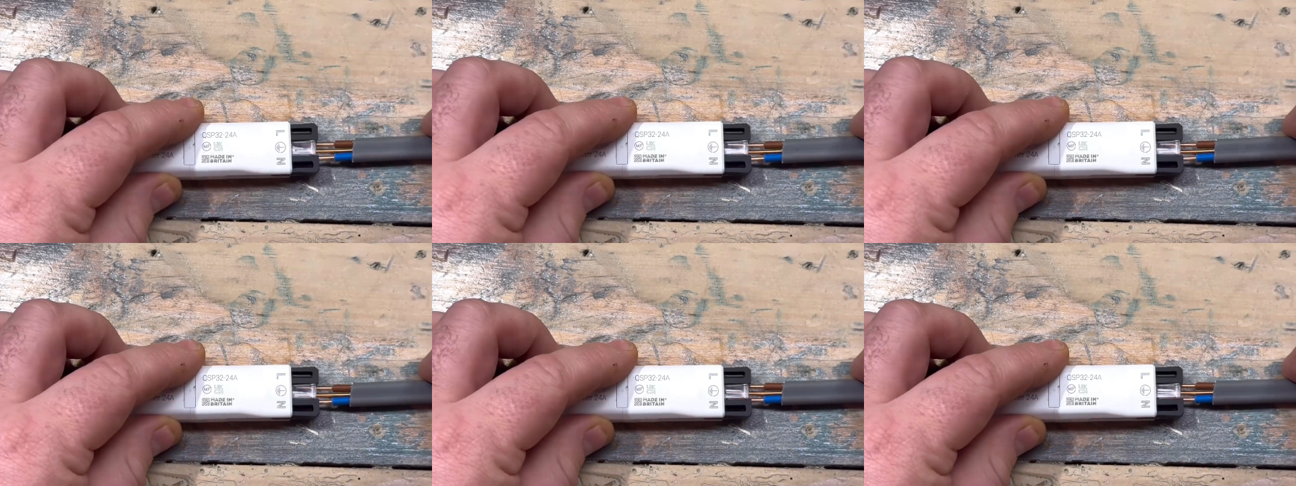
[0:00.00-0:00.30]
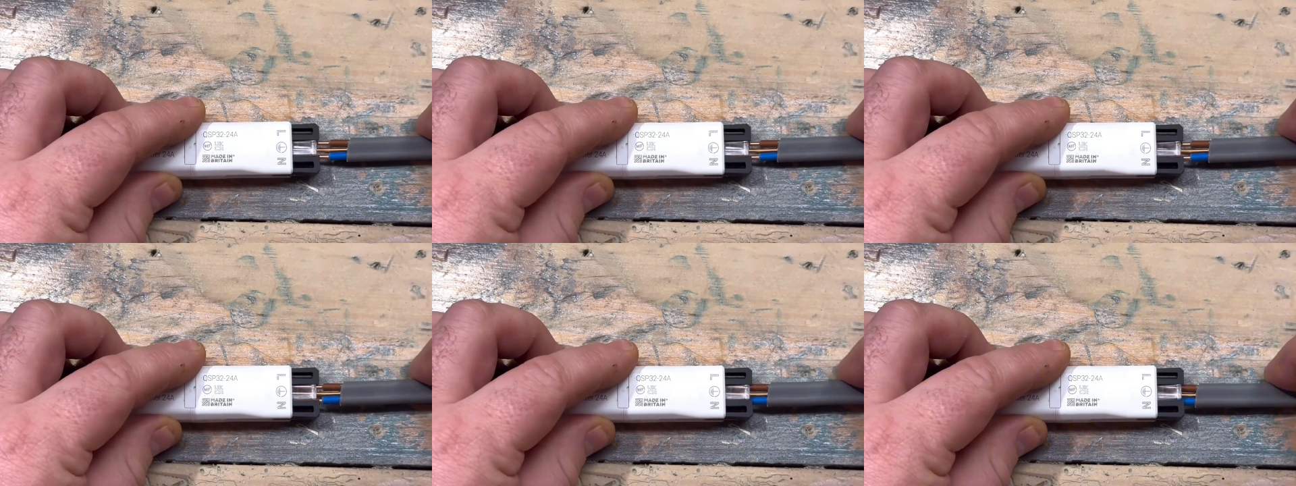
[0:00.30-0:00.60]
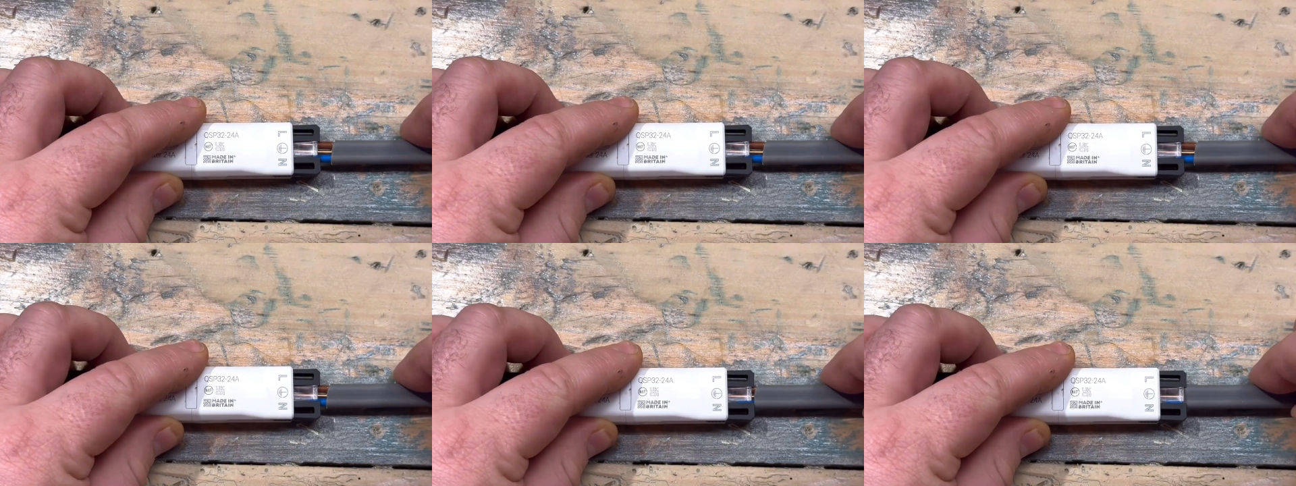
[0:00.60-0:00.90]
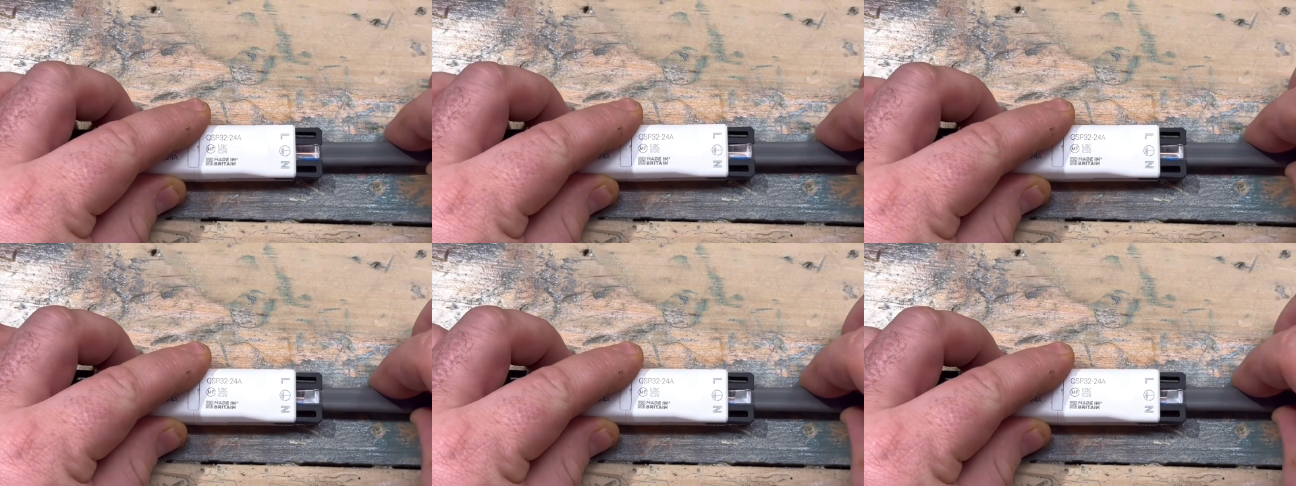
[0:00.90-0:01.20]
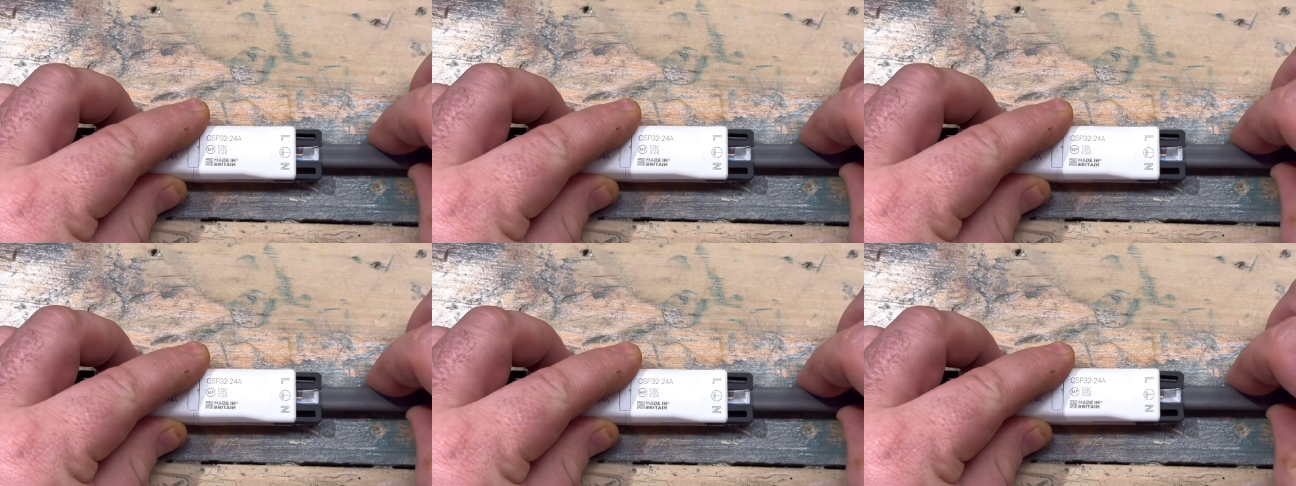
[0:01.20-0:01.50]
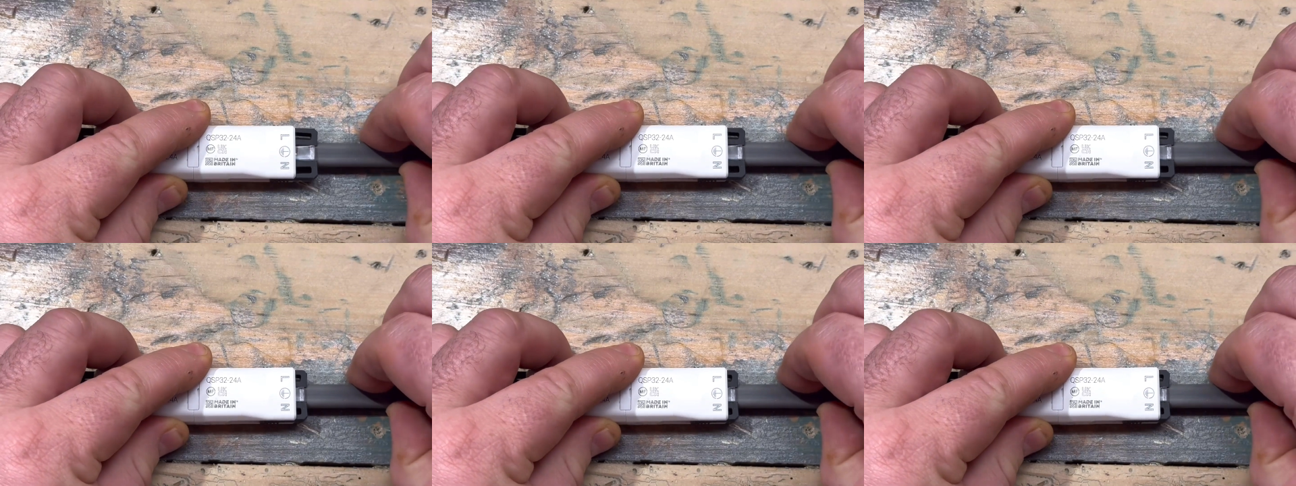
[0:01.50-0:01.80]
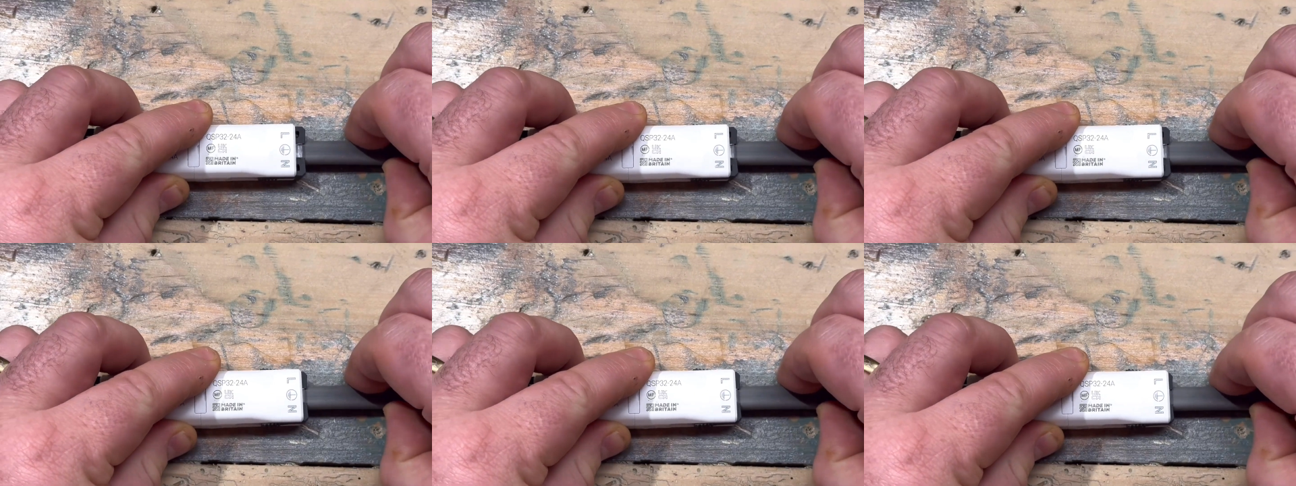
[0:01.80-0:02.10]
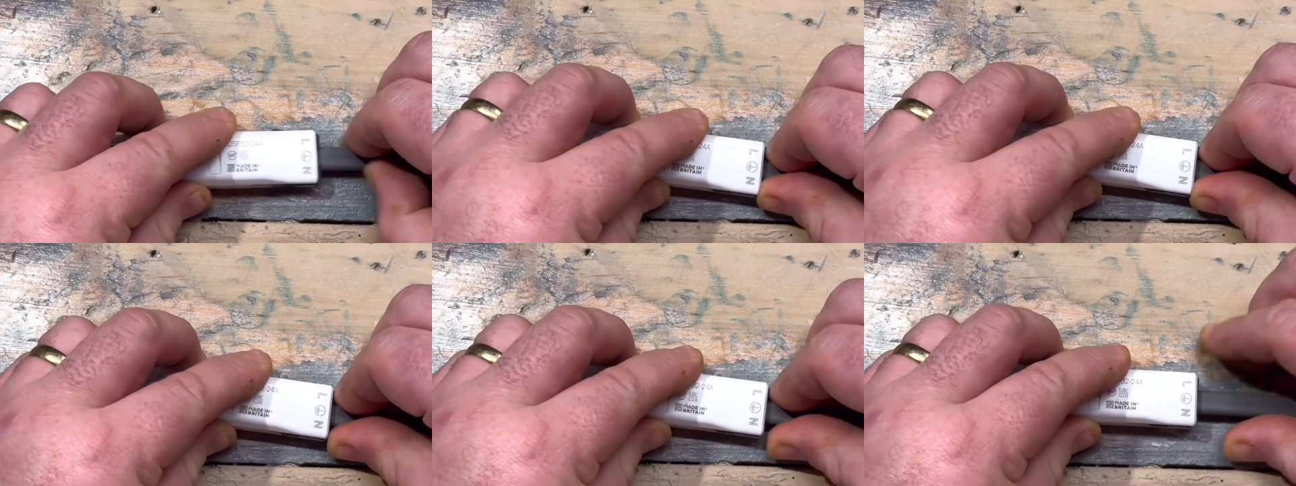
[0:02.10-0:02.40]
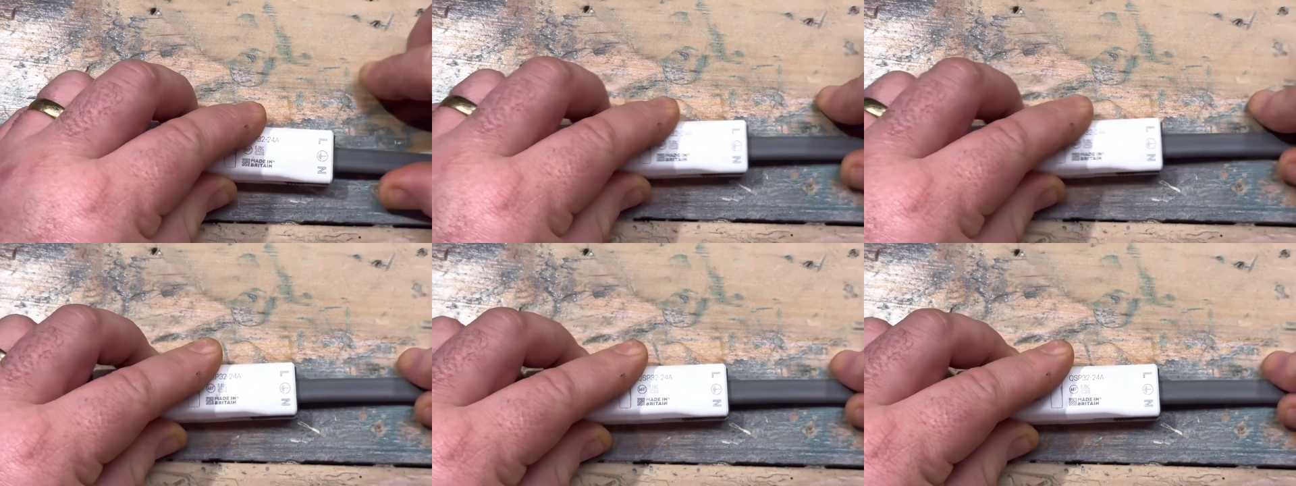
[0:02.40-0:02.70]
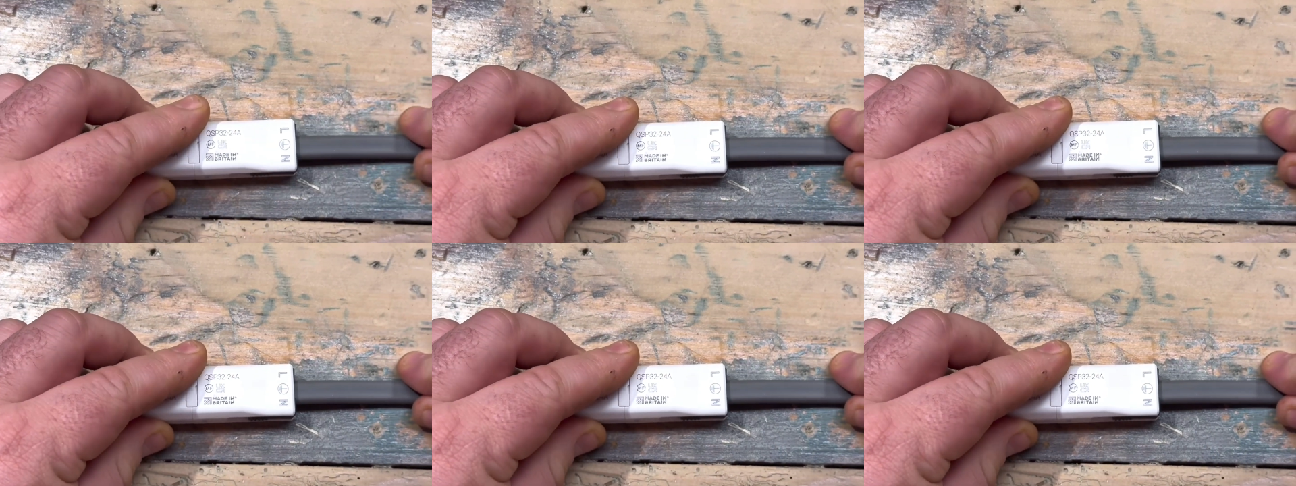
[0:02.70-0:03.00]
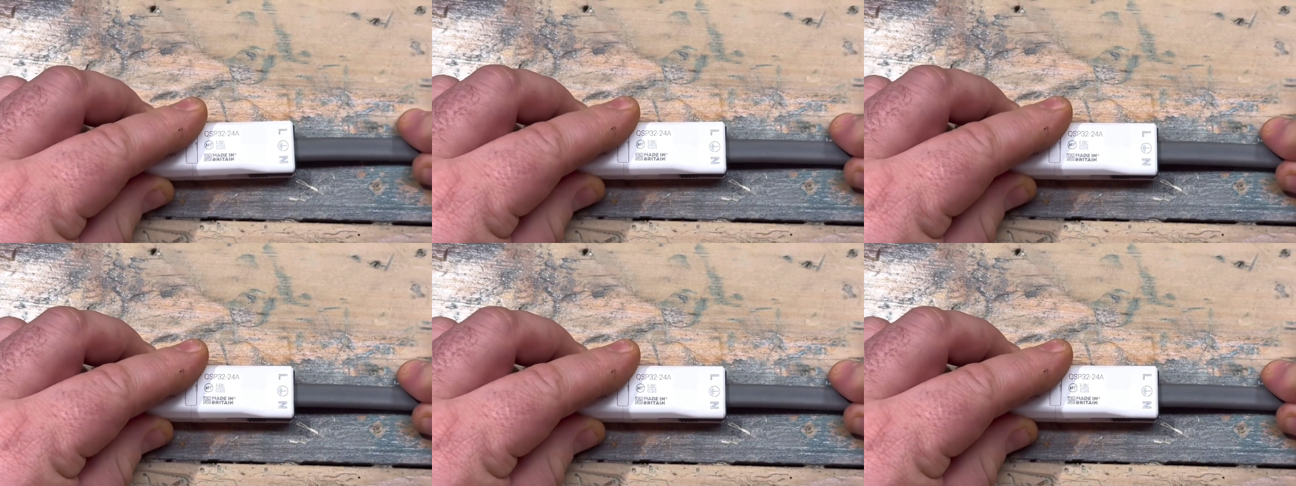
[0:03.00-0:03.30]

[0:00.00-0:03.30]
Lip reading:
No face is visible, so there are no lips to read.